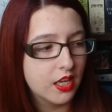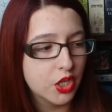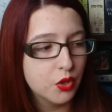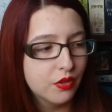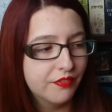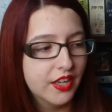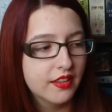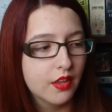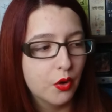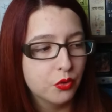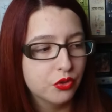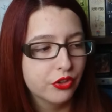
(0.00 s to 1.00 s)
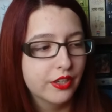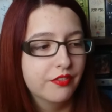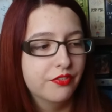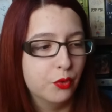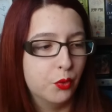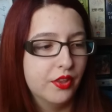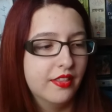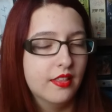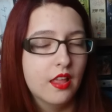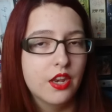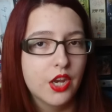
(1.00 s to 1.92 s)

a universe-altering force